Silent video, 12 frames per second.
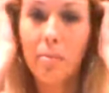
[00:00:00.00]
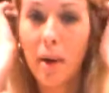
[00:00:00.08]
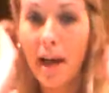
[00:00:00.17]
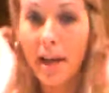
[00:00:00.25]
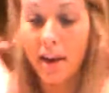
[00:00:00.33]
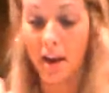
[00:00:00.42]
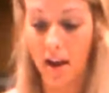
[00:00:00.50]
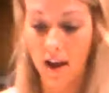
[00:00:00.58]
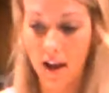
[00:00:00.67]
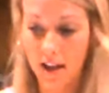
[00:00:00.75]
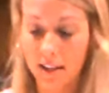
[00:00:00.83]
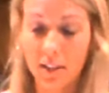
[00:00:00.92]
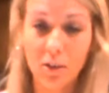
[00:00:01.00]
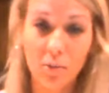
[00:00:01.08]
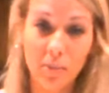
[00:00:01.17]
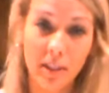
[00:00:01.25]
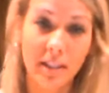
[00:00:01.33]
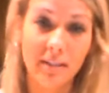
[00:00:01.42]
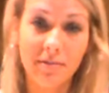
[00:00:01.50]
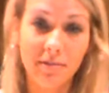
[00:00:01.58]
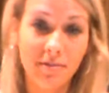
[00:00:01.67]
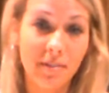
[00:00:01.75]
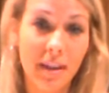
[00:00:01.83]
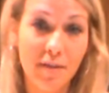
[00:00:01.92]
But a little bit
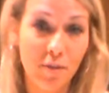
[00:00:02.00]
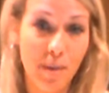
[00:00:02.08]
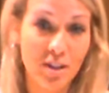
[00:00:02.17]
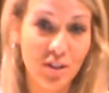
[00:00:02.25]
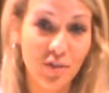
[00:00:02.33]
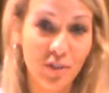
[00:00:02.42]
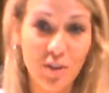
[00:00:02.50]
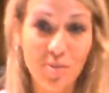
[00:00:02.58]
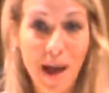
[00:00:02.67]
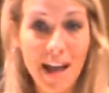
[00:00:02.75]
of information for you.